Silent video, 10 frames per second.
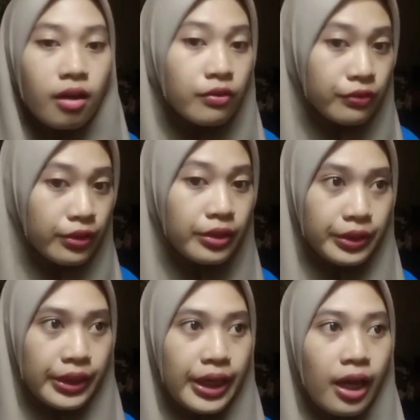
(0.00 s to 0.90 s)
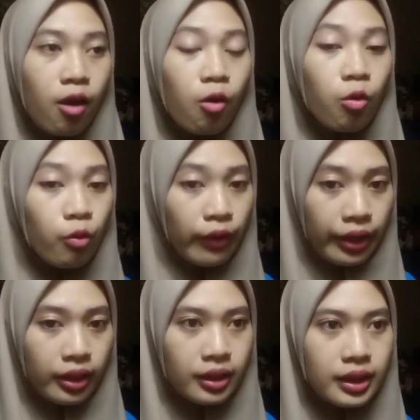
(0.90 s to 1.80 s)
very, well.
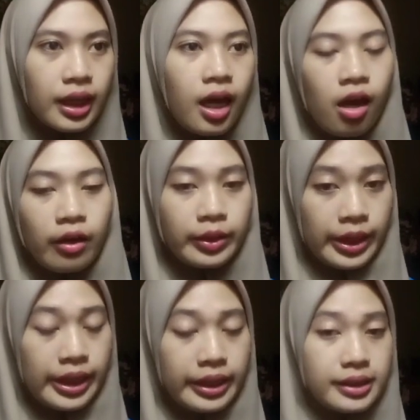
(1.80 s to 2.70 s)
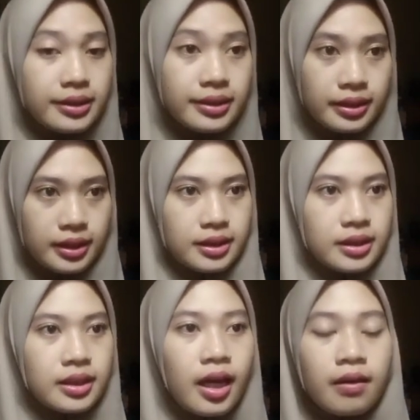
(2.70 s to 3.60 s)
Okay, the sixth,
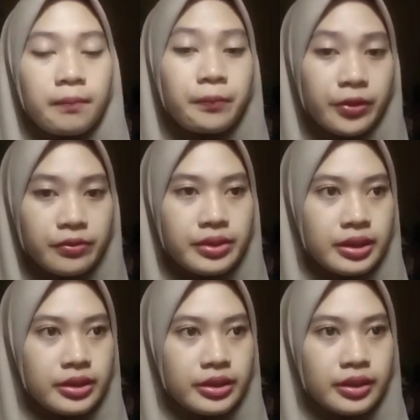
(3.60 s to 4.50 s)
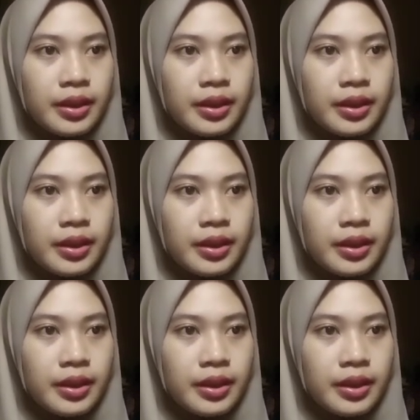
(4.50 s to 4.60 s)
preposition.